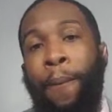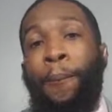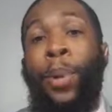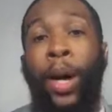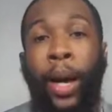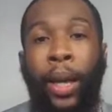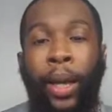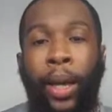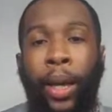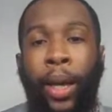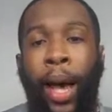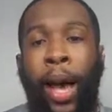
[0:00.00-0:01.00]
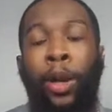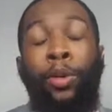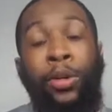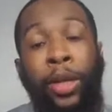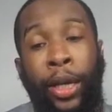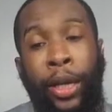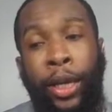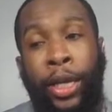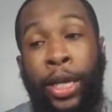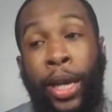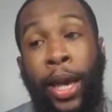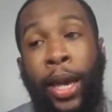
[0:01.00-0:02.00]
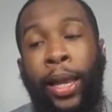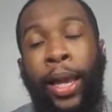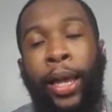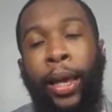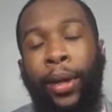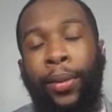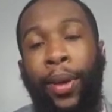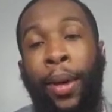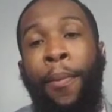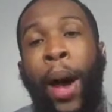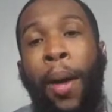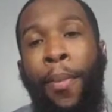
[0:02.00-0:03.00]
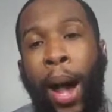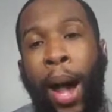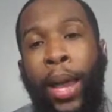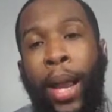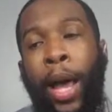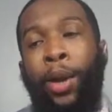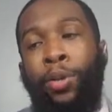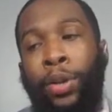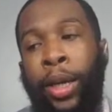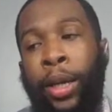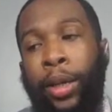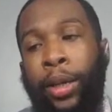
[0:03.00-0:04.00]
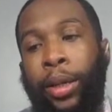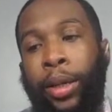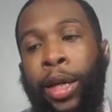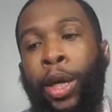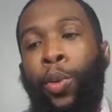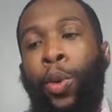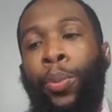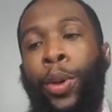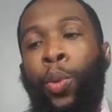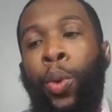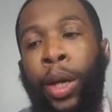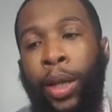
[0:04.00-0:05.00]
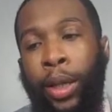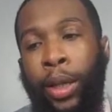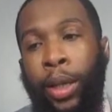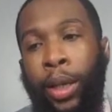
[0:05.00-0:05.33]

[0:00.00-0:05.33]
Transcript: But I don't think in my mind, I don't think he will be willing